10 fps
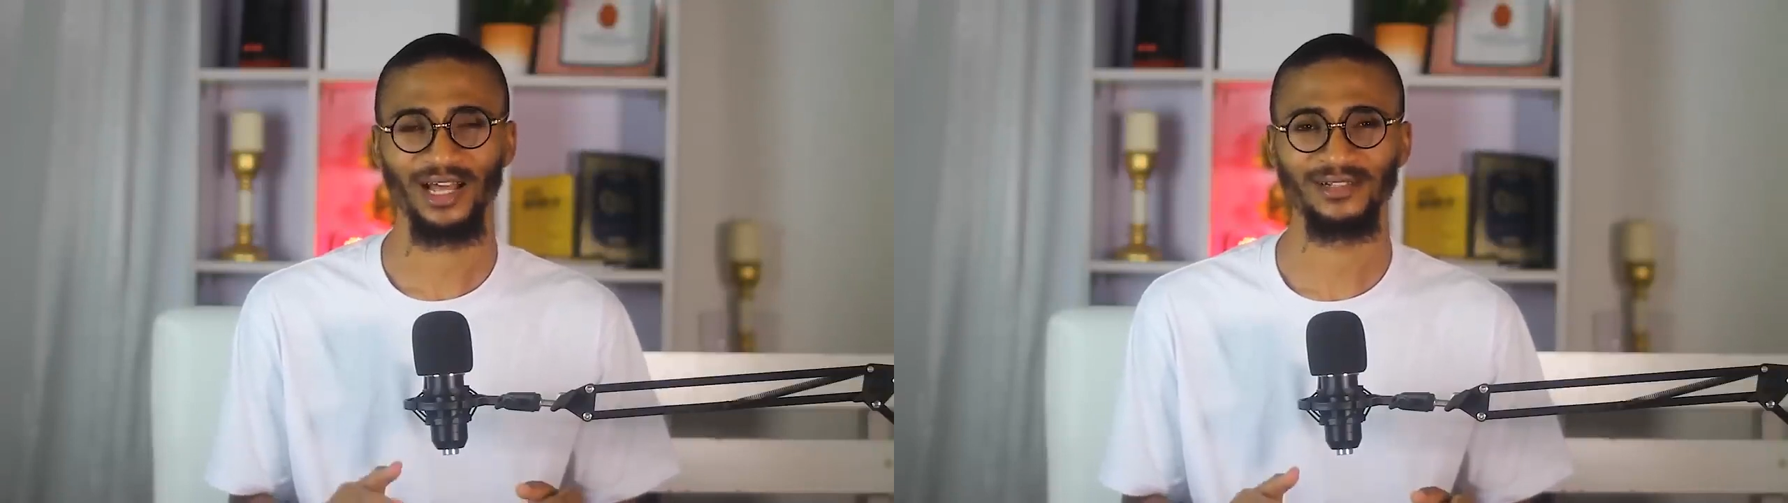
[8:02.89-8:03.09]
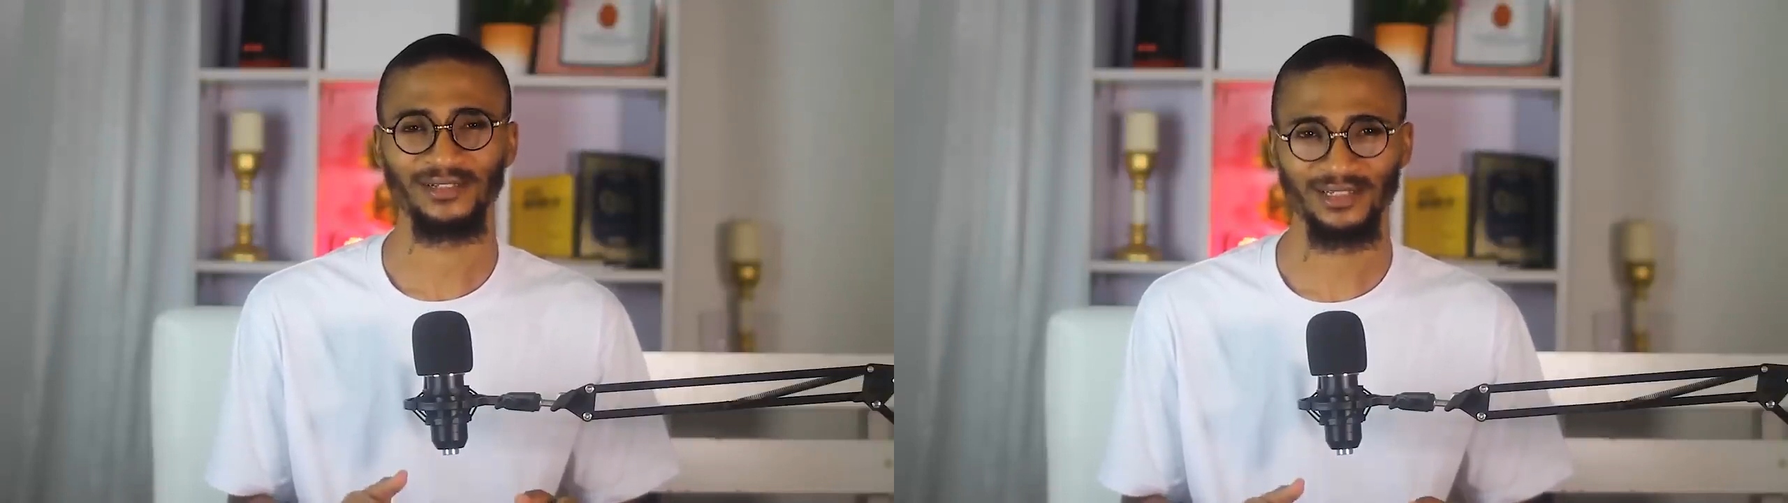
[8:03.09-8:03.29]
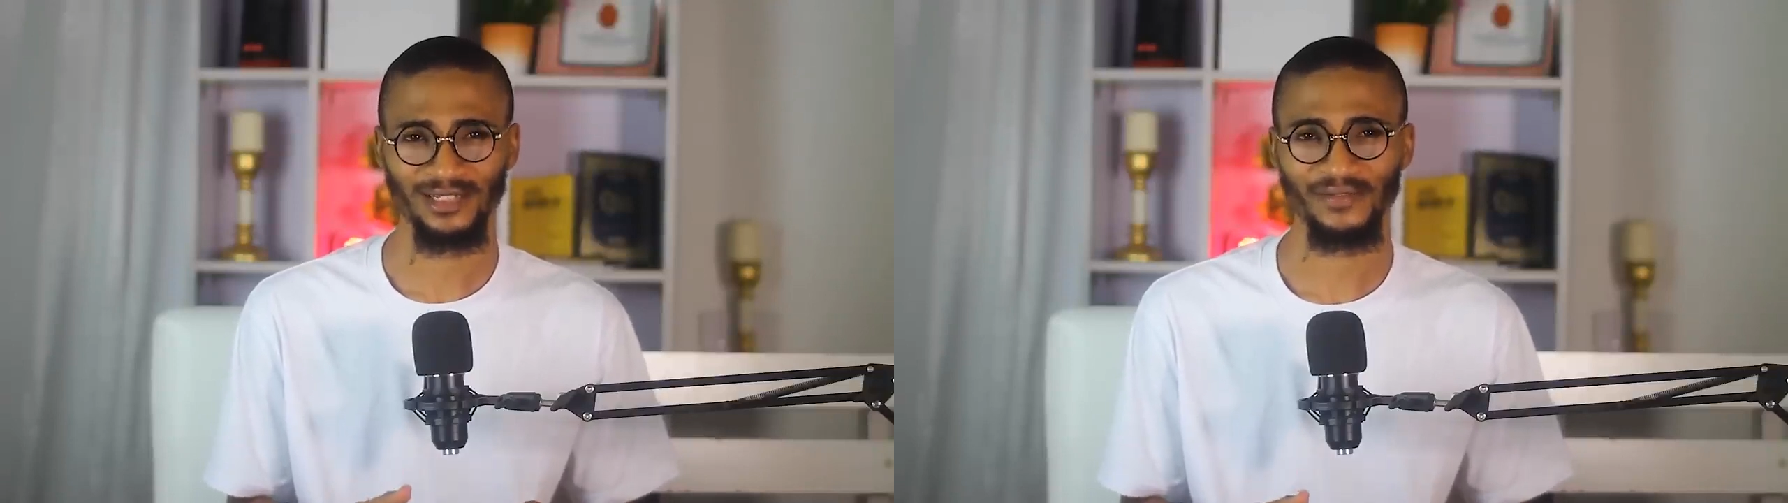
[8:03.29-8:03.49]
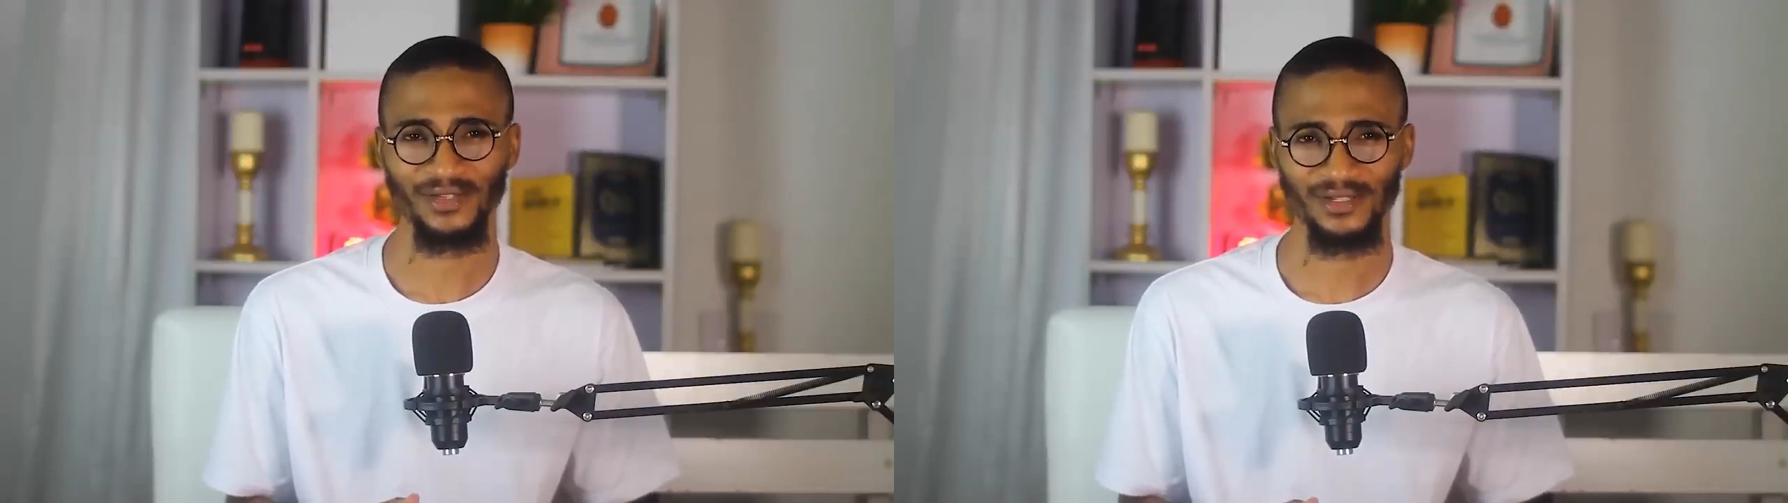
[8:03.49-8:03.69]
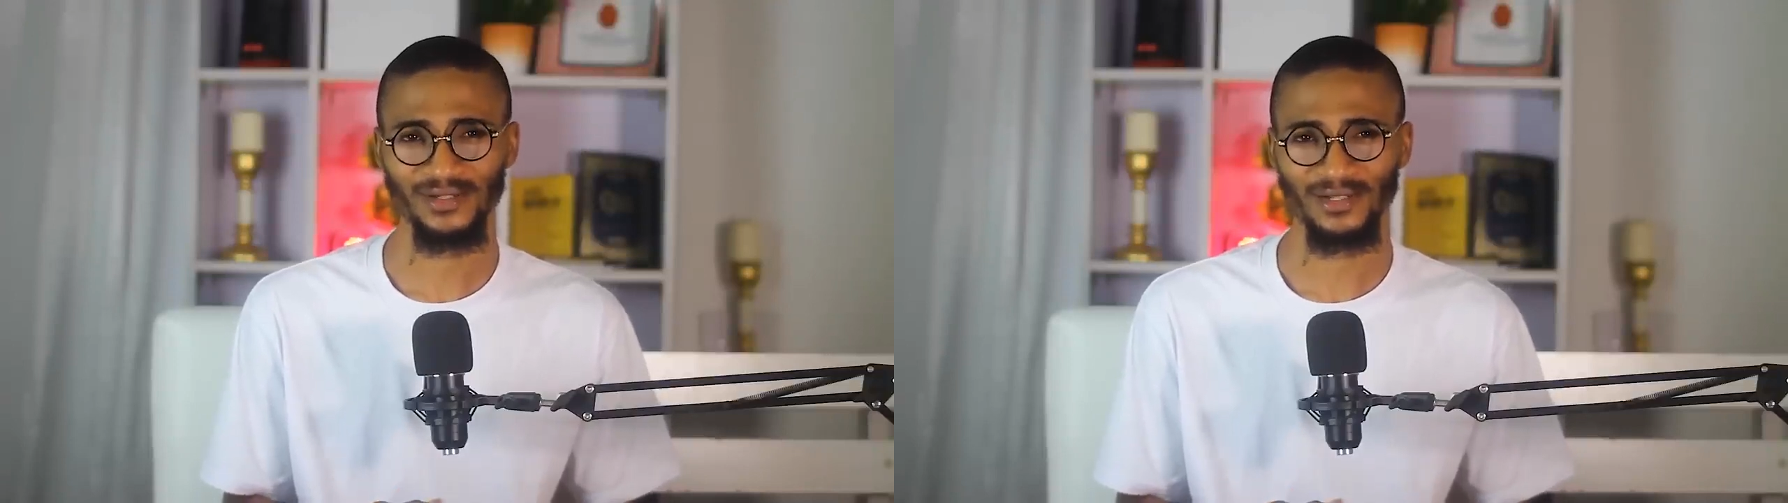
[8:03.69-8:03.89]
and
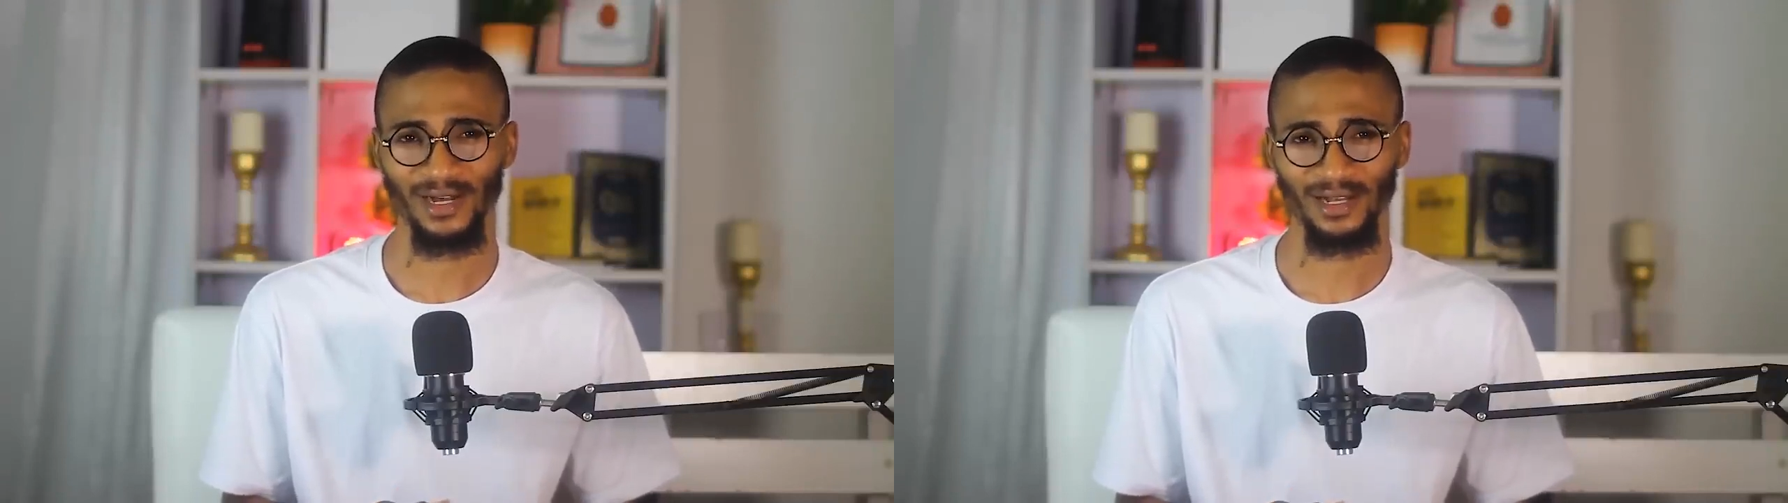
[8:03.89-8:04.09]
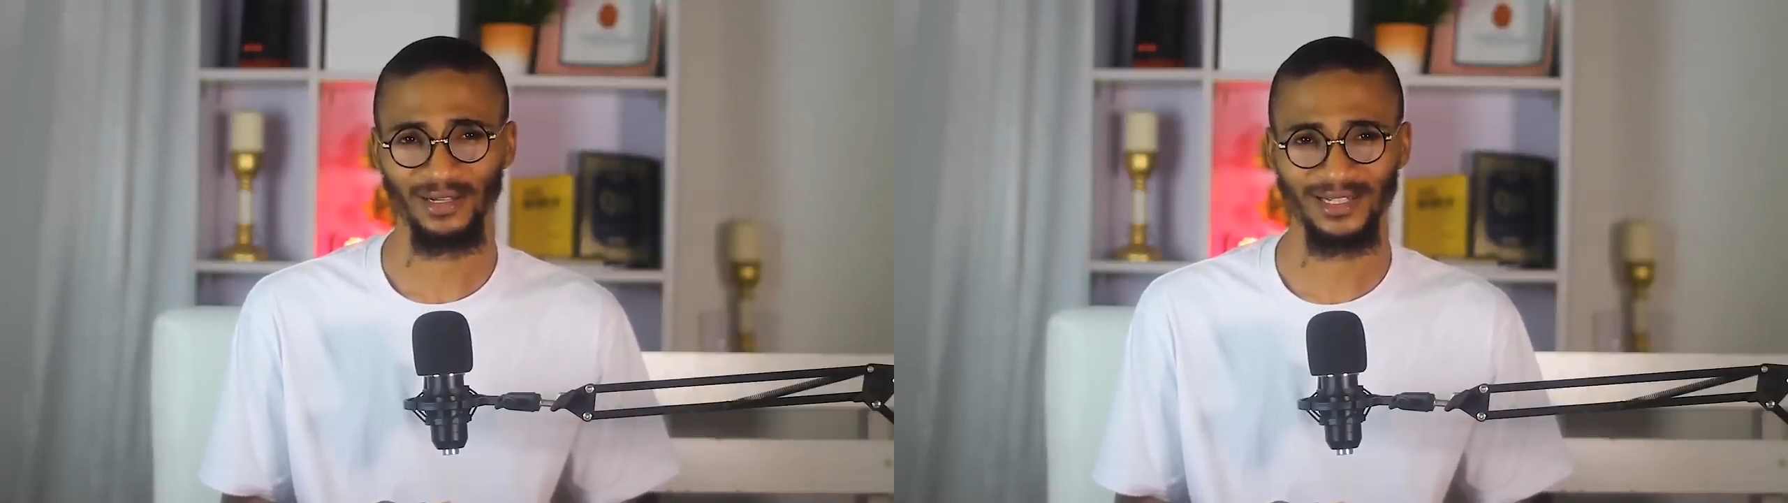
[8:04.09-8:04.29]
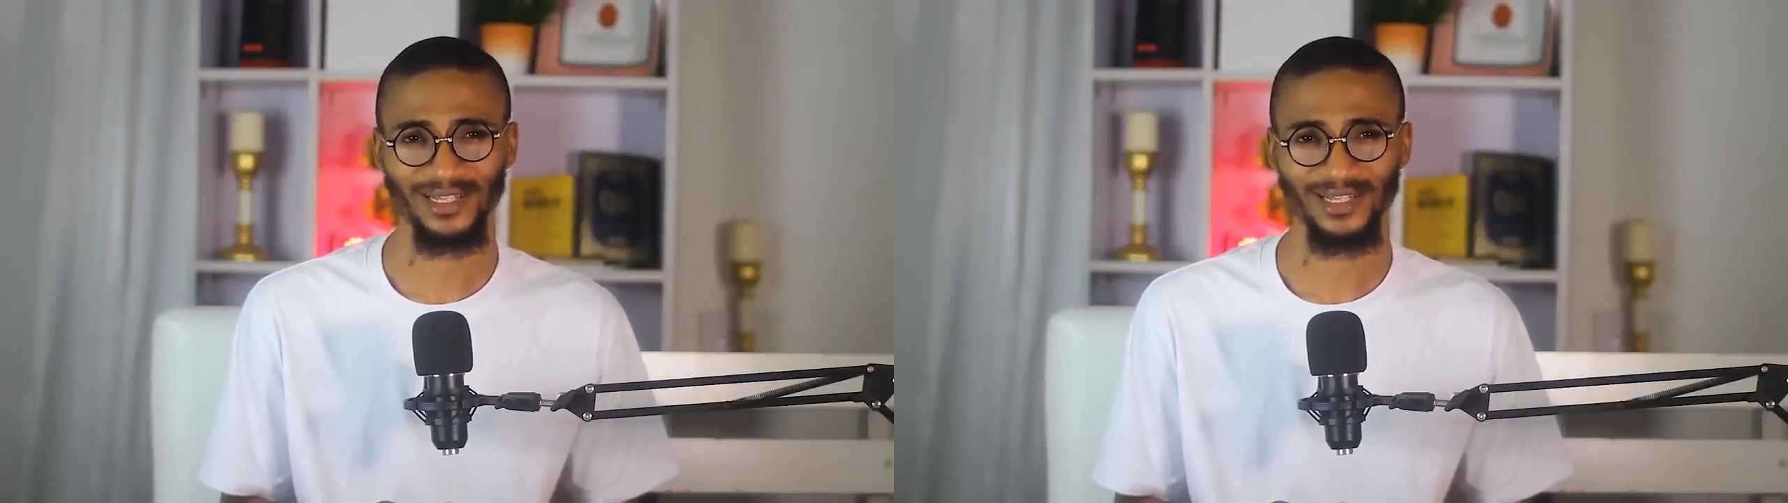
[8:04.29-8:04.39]
service to God